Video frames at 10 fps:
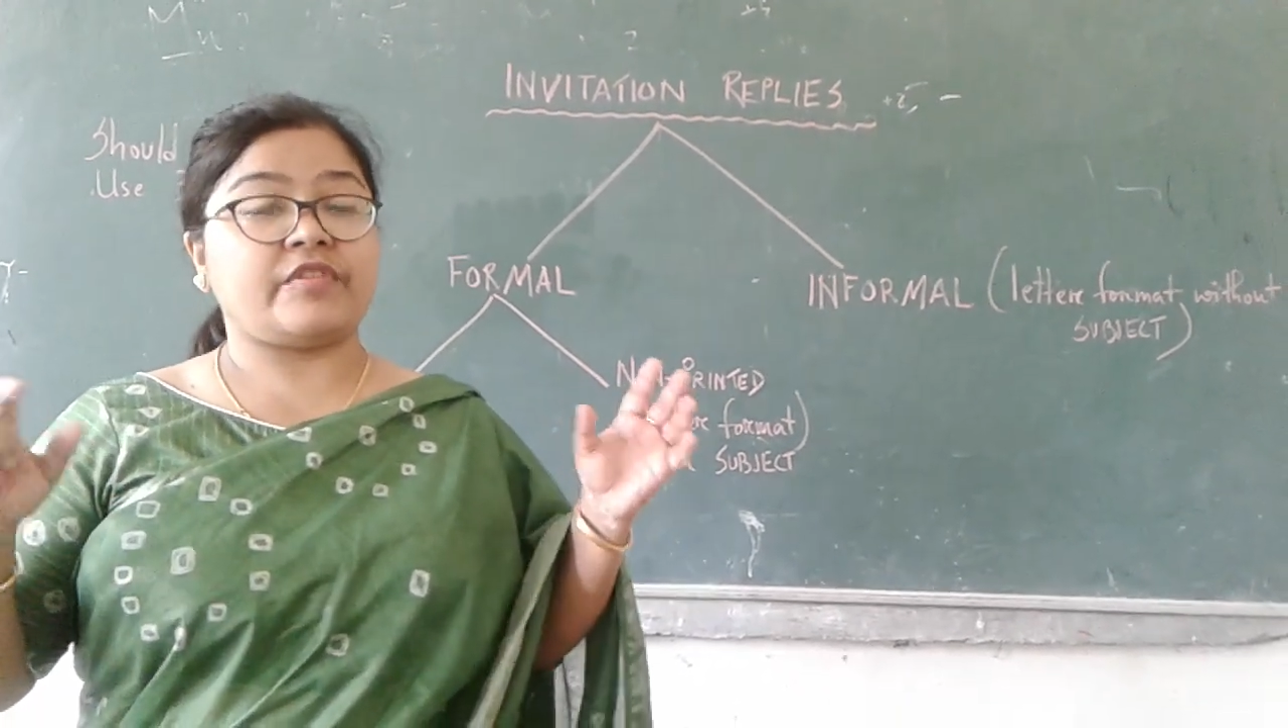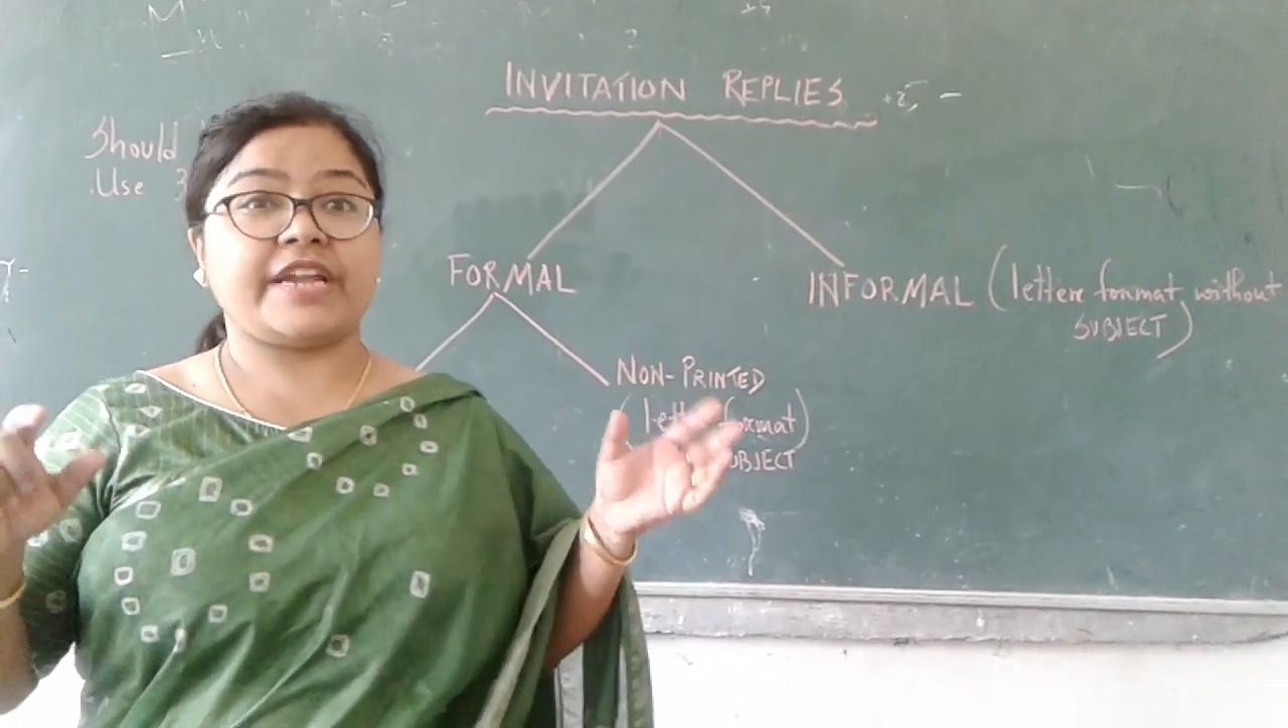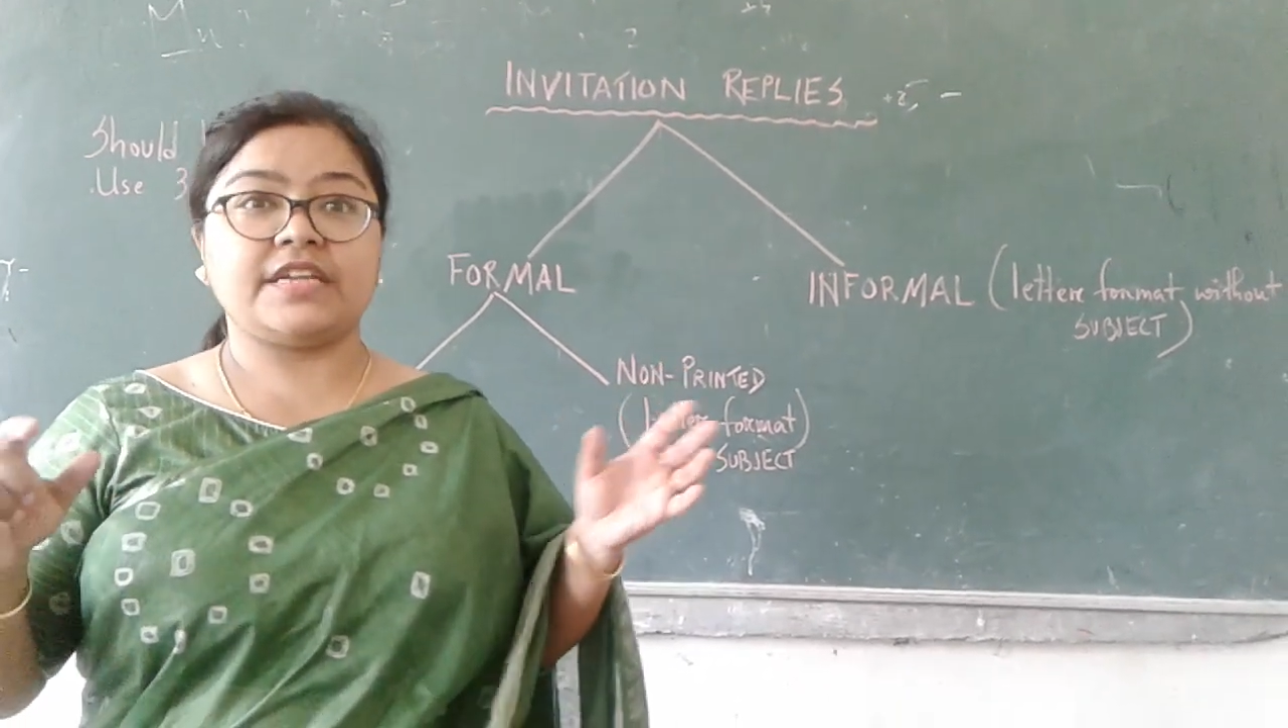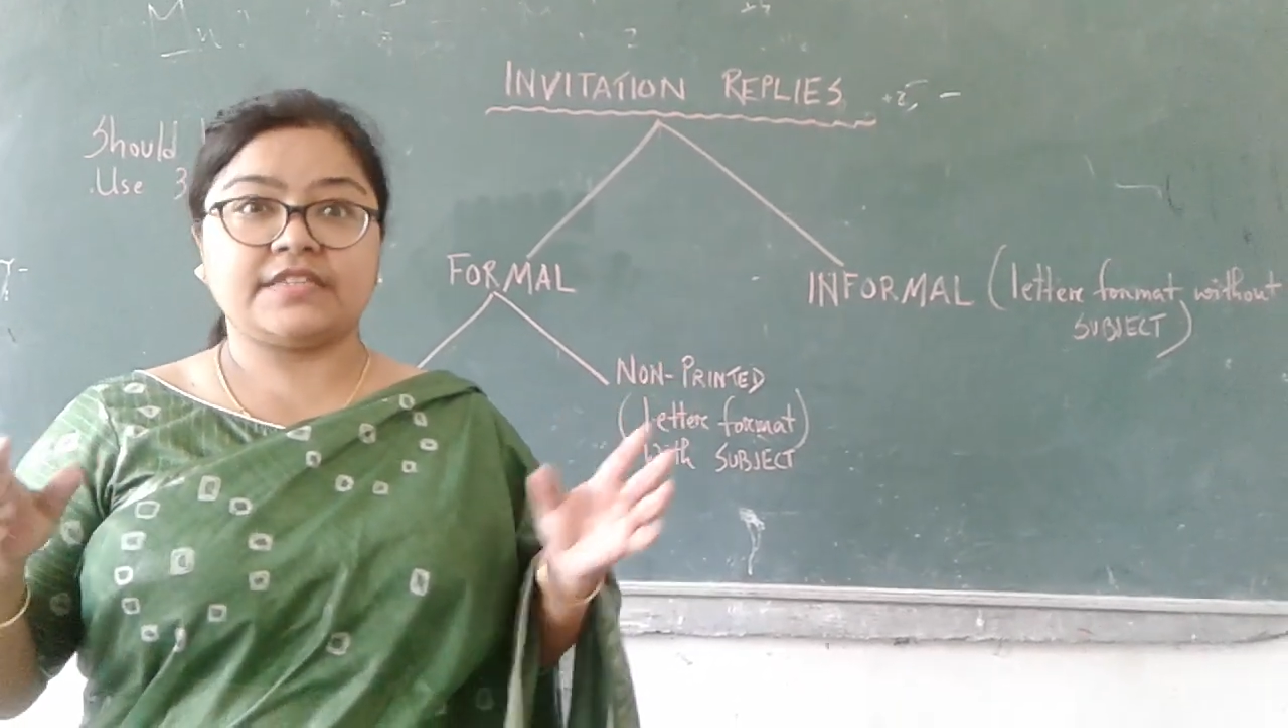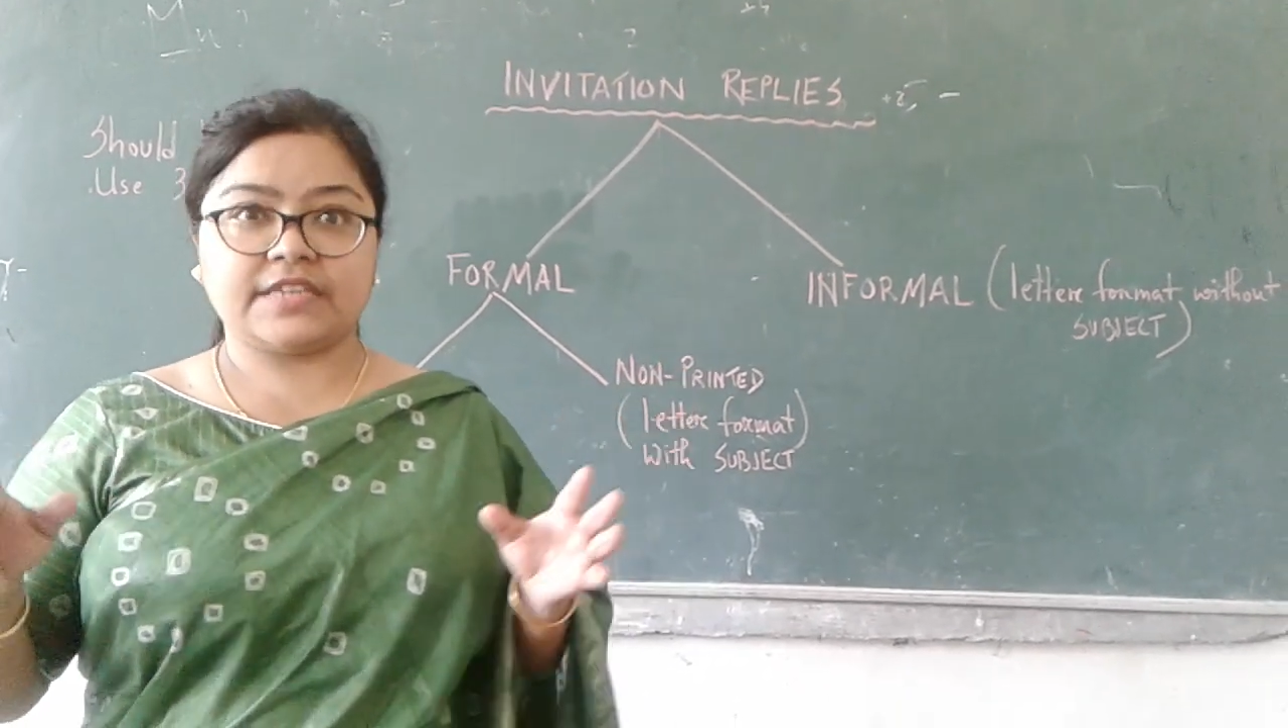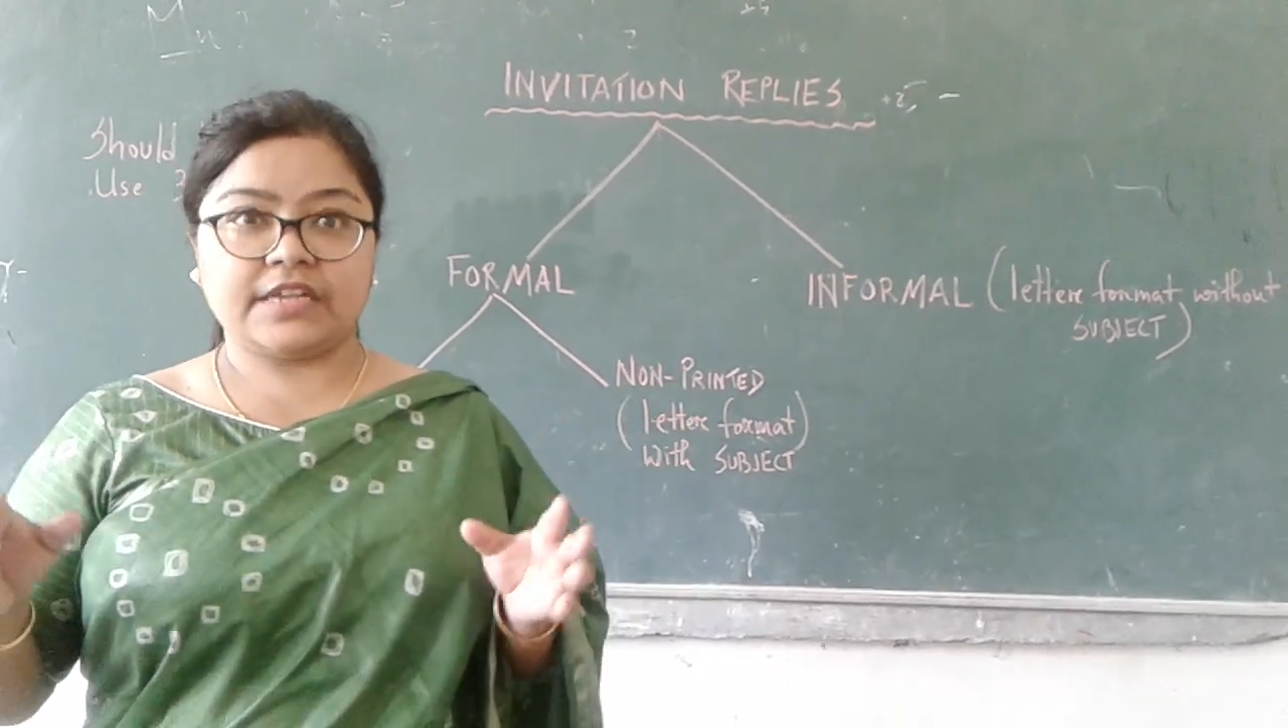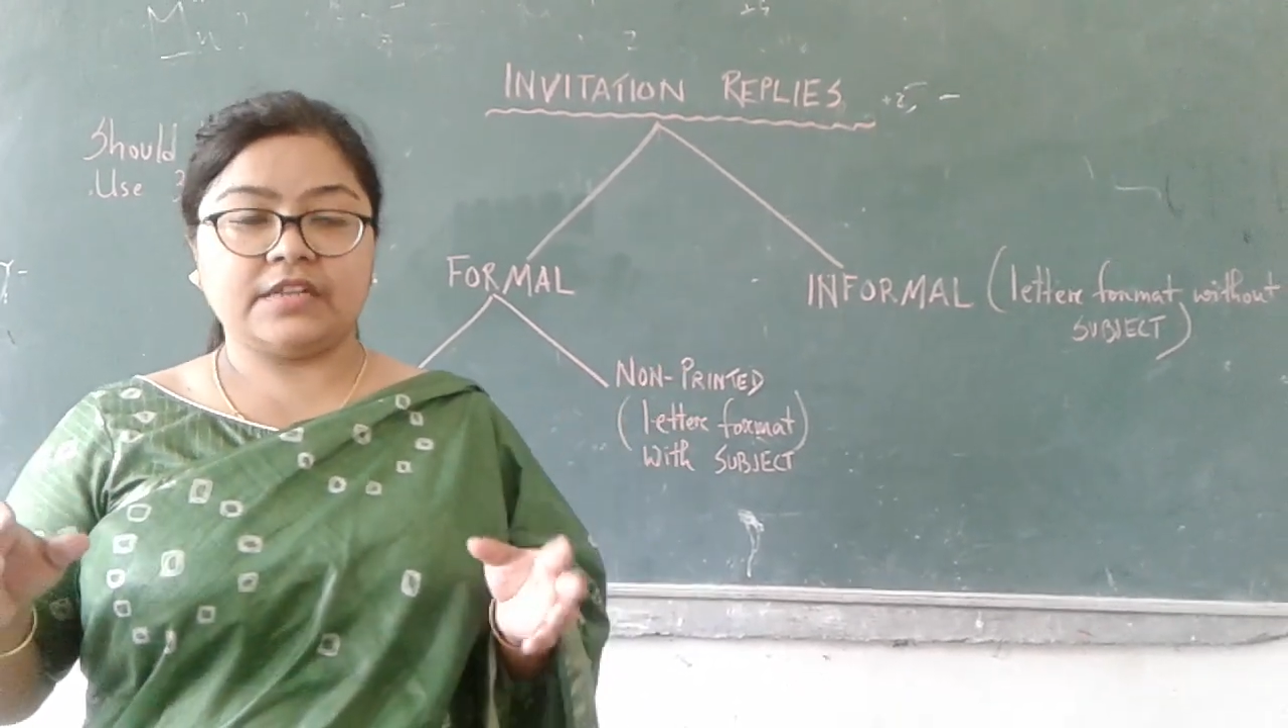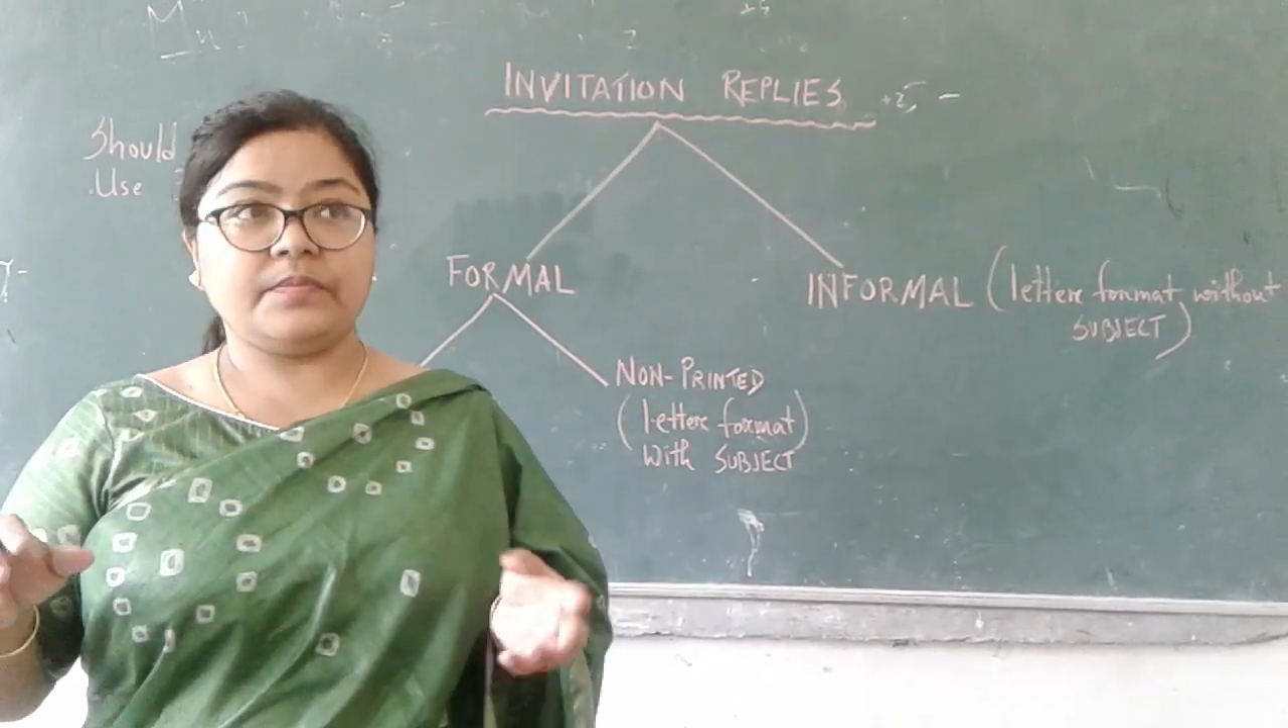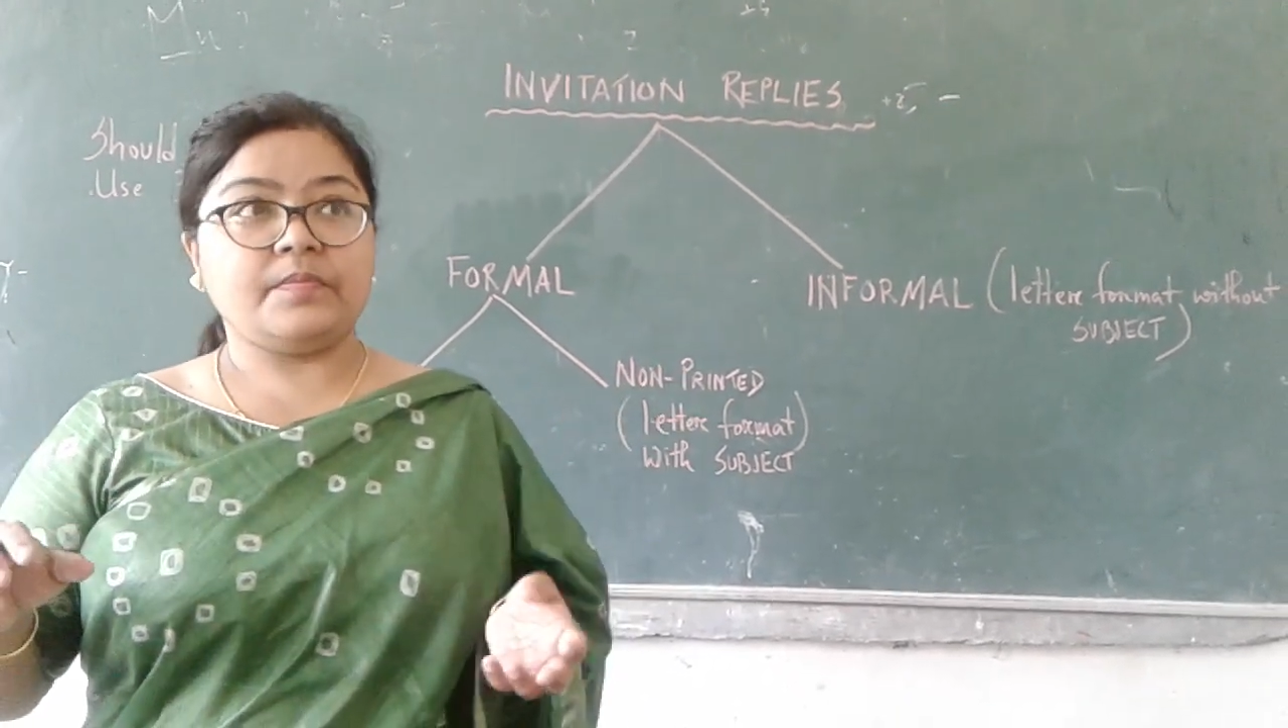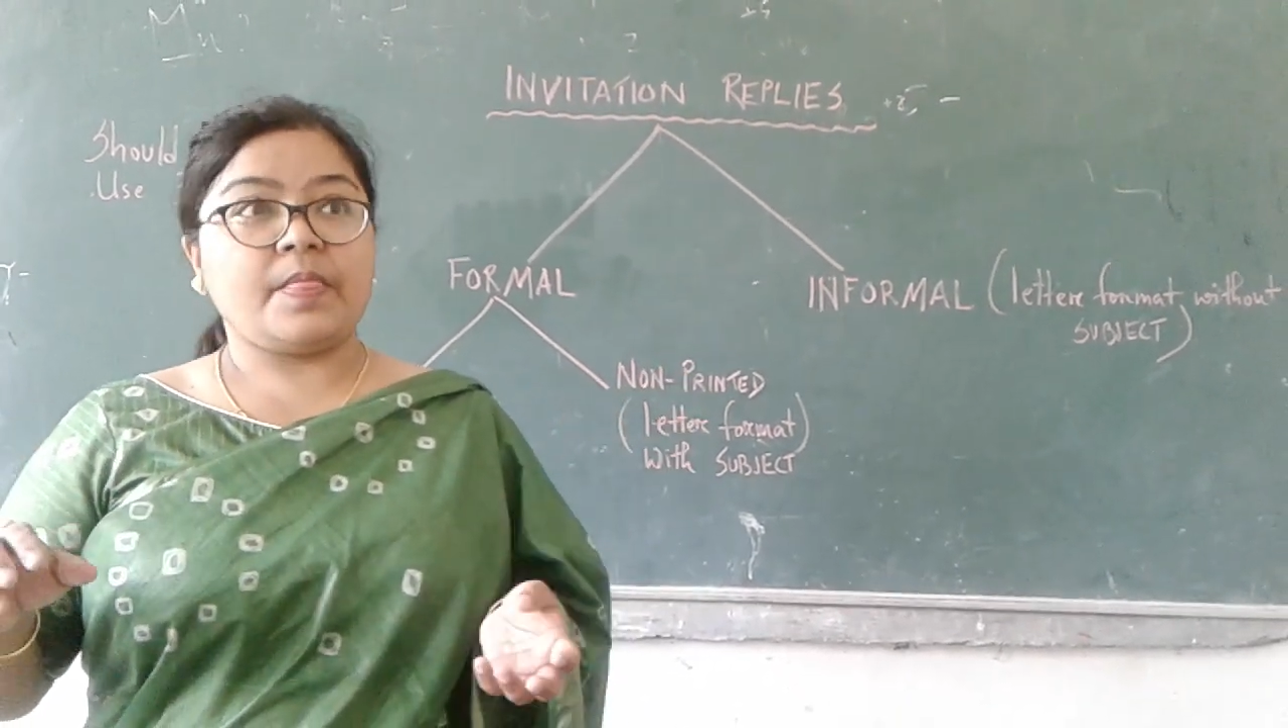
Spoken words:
writing skill.